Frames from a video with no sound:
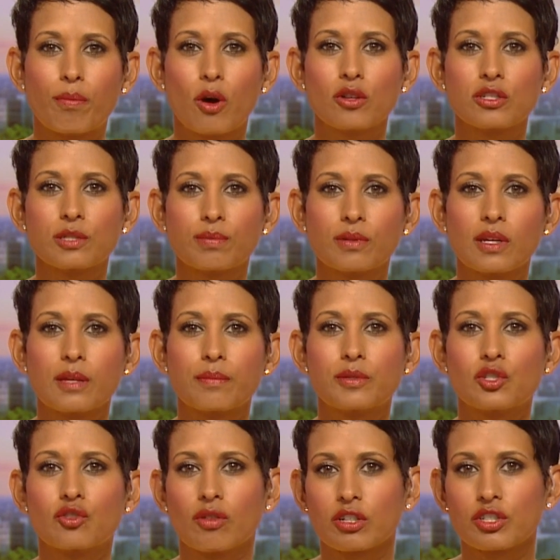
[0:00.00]
possible
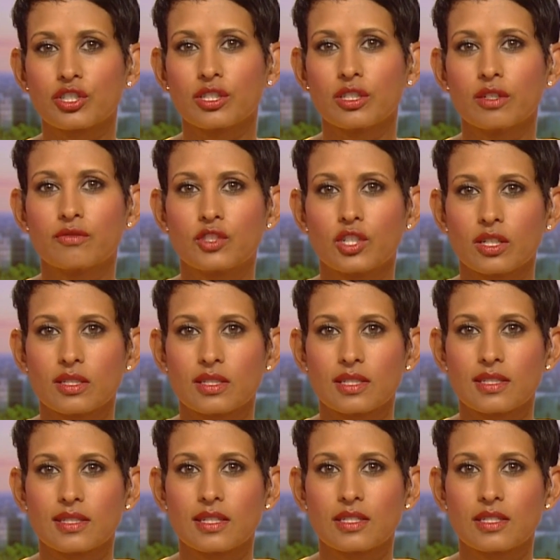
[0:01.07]
obstruction of justice,